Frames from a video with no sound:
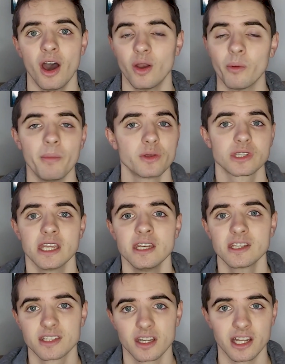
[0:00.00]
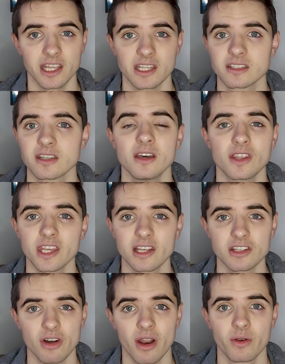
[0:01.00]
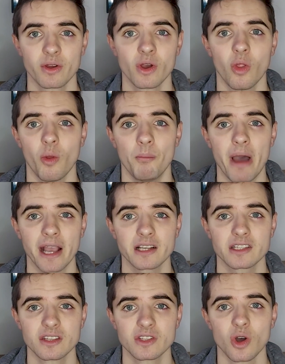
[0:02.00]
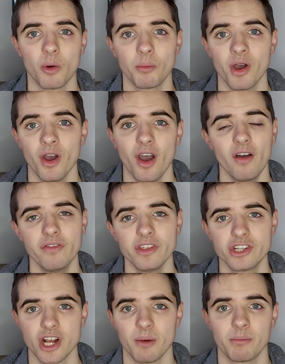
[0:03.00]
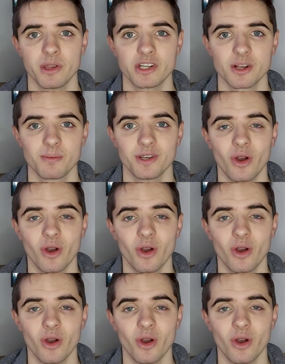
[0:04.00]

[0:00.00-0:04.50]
and almost instantly he's turned things around and got them back to the top of the Championship.